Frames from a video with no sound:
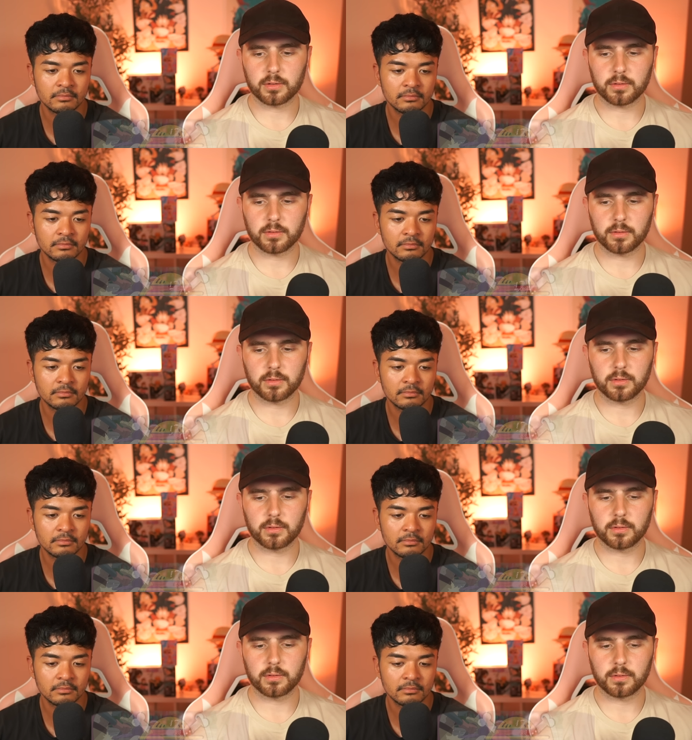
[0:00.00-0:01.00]

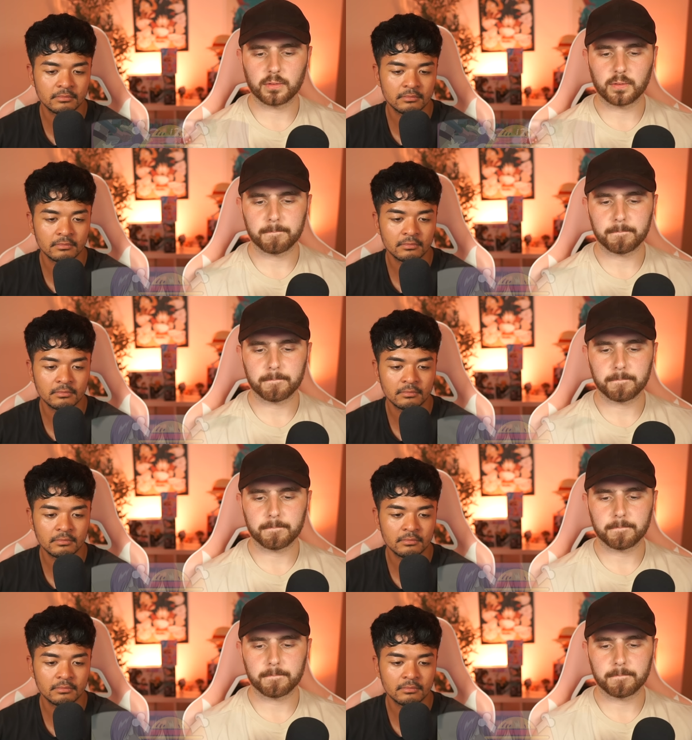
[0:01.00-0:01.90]
Nobody speaks.